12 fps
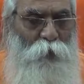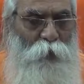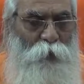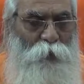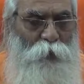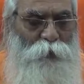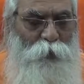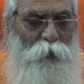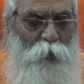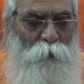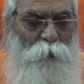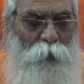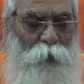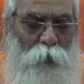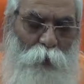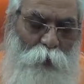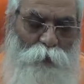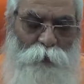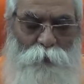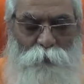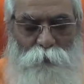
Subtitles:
a teaching of the God.